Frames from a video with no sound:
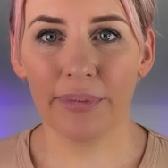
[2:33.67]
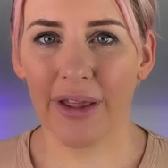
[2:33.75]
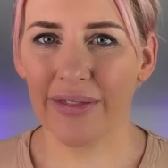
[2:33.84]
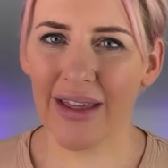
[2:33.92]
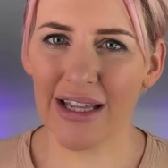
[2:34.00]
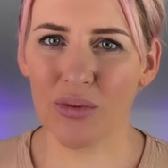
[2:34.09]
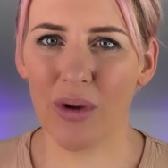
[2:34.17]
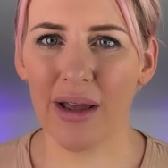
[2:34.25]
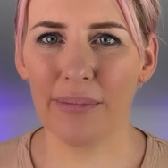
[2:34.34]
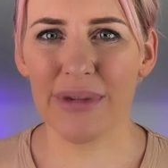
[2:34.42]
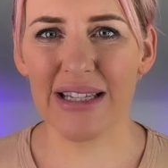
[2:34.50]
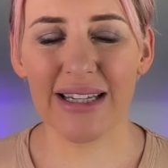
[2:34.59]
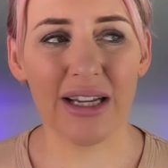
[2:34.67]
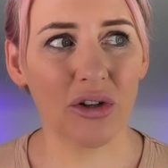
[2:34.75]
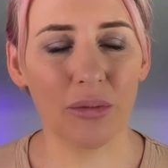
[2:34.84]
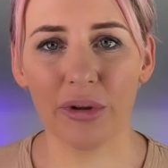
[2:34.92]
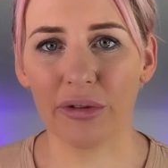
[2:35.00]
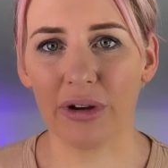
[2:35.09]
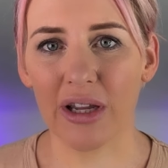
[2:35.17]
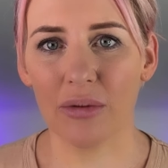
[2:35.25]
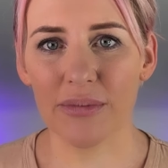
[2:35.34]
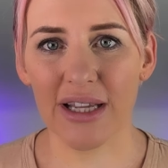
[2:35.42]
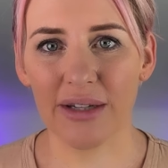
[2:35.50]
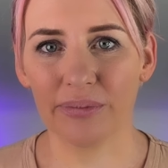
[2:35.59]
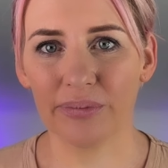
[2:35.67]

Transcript: and that's where mistake number 3 comes in.